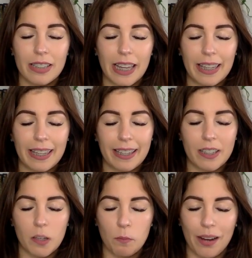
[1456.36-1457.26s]
Taking a
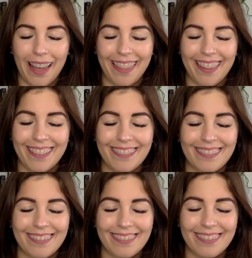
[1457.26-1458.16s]
deep breath
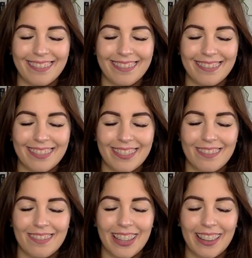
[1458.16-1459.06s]

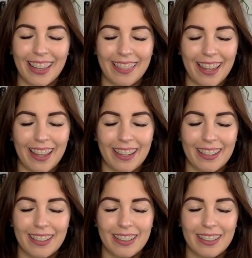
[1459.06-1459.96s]
and feeling that.
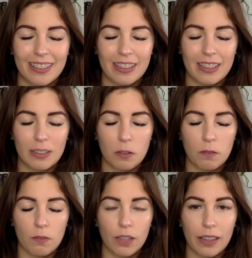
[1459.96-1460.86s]

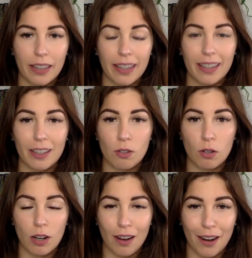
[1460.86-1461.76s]
Feeling
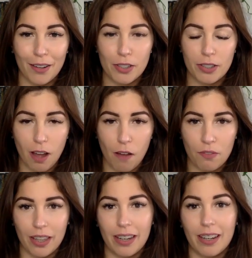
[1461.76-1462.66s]
your heart
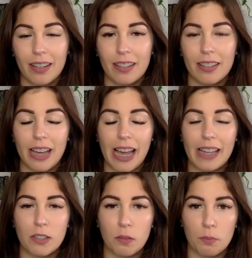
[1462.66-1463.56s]
soften
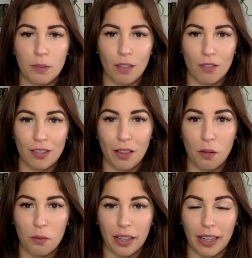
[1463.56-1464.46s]
as you breathe
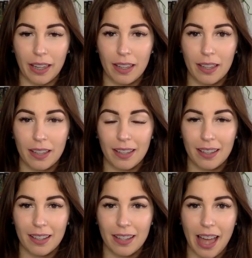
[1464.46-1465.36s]
slowly,
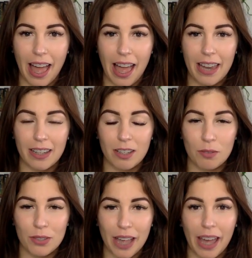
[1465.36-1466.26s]
and
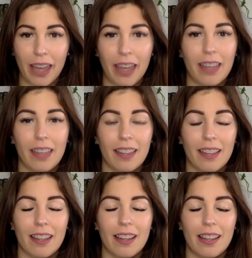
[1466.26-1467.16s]
you say
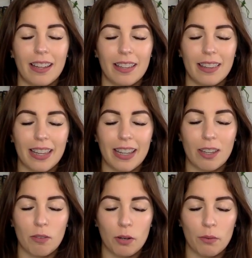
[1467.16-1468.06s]
that
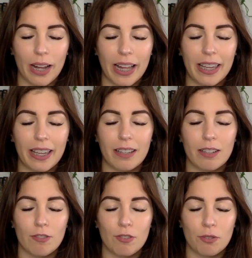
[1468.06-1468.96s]
you are ready
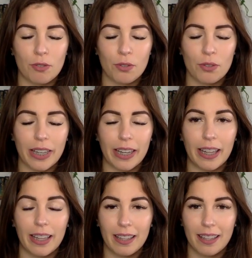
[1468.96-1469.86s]
to
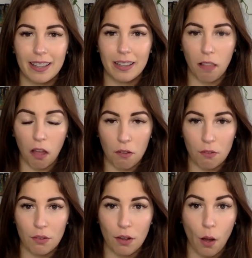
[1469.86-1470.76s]
truly
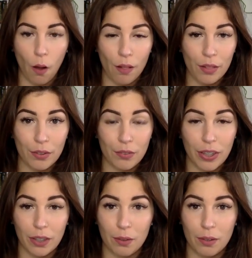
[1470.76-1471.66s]
love all of
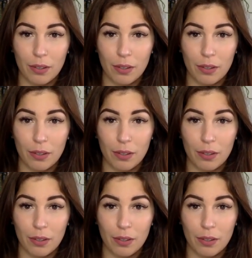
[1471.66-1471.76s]
you.